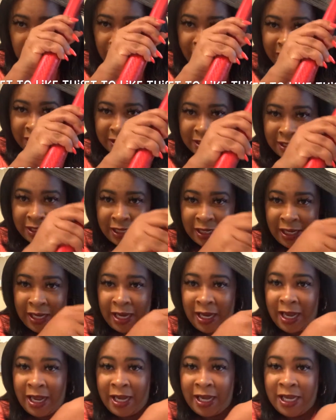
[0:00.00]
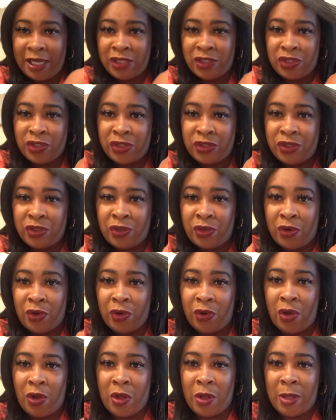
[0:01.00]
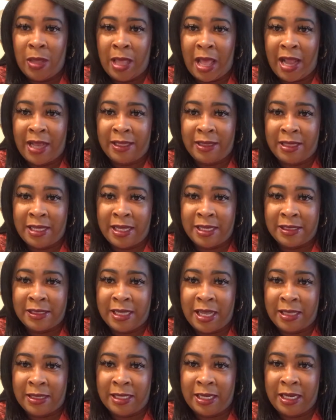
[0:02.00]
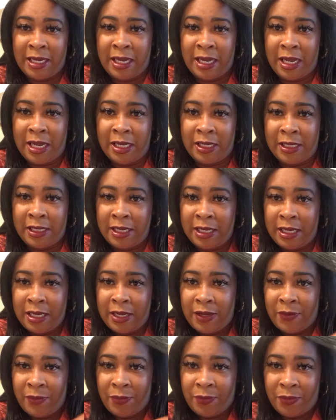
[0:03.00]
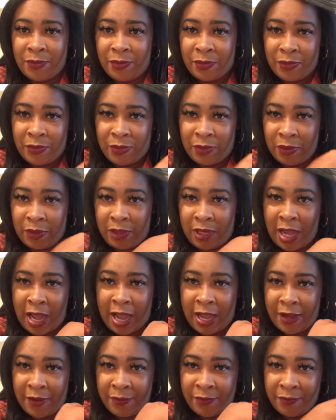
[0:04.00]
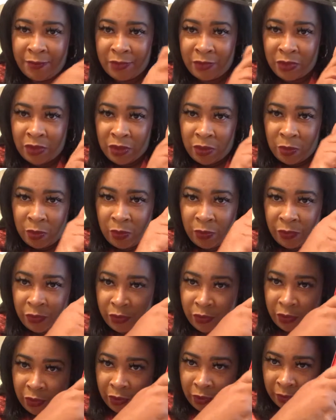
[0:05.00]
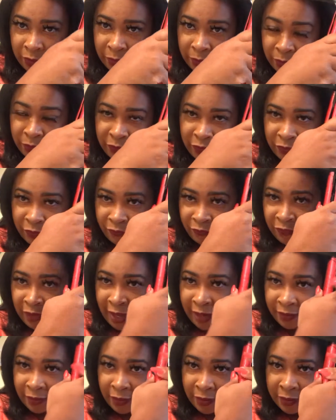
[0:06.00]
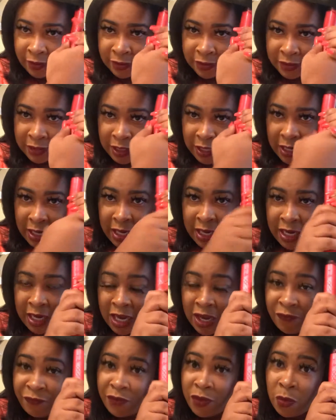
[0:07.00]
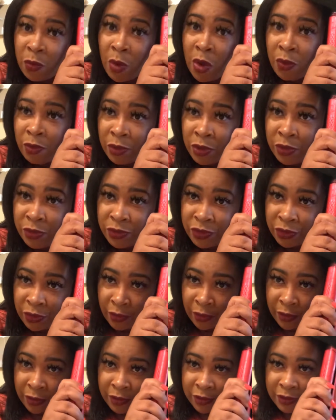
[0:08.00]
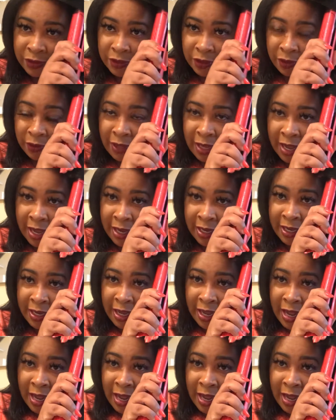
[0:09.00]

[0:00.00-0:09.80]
way to the end and just curl like this at the end. Okay, with the flat irons. If you want loose curls, okay.